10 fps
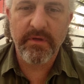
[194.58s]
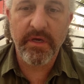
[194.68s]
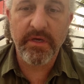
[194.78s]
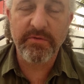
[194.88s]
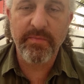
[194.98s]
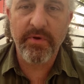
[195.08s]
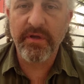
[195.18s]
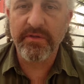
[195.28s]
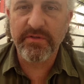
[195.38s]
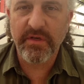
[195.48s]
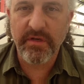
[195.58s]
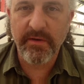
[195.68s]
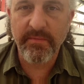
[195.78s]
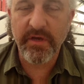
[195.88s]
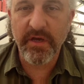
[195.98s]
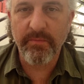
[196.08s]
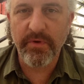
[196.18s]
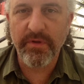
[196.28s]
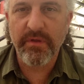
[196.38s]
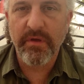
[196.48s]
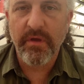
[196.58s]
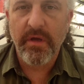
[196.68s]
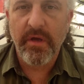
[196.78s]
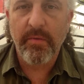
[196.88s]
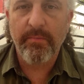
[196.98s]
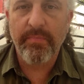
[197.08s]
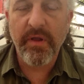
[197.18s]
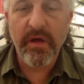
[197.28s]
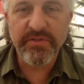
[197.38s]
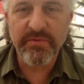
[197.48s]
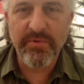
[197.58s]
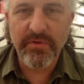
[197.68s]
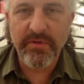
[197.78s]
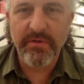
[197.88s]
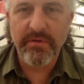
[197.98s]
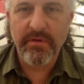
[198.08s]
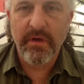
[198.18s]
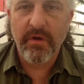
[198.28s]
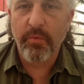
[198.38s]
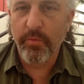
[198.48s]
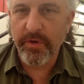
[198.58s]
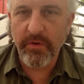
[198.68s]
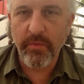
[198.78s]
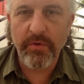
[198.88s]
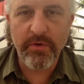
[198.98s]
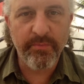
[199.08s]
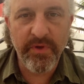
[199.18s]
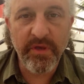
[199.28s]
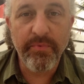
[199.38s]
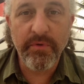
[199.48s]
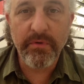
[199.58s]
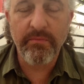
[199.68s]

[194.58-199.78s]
experienced in coming up with plausible real-world people.